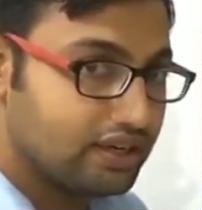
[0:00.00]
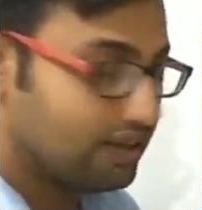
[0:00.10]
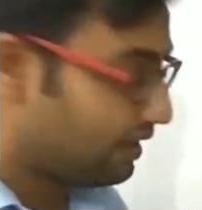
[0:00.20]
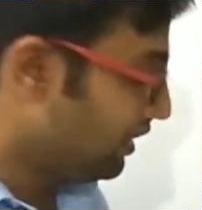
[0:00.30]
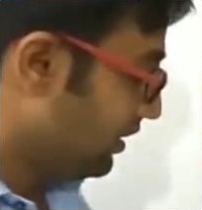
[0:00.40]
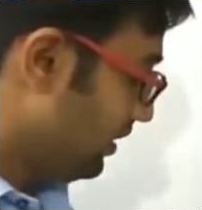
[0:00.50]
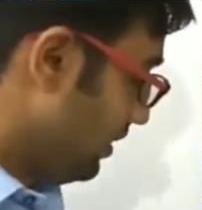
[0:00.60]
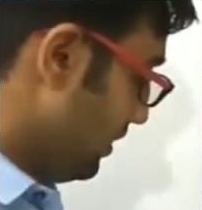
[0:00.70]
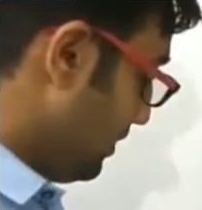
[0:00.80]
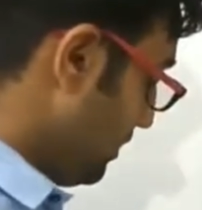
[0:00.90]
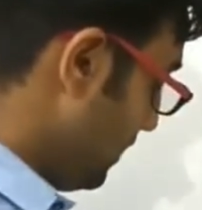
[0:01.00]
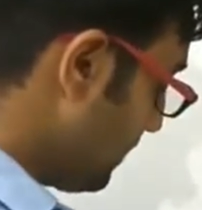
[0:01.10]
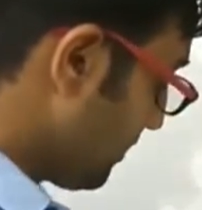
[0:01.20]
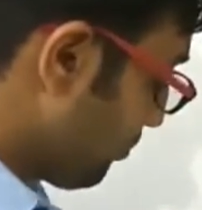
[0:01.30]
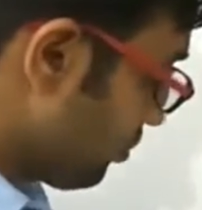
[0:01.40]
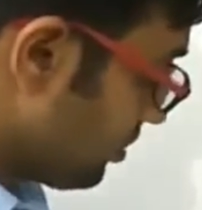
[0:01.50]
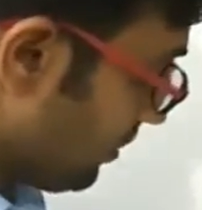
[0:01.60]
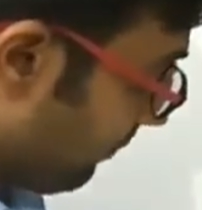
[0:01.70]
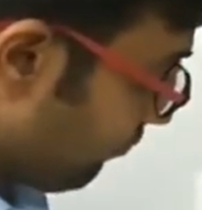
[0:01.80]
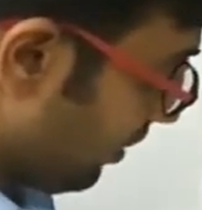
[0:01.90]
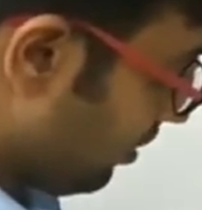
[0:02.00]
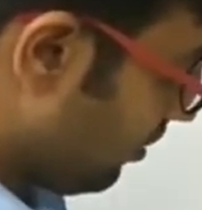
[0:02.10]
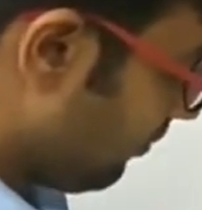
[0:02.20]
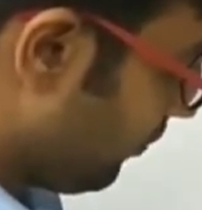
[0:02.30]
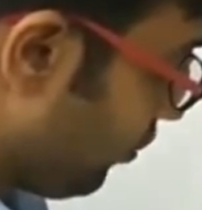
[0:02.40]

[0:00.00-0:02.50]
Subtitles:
right? Let's suppose we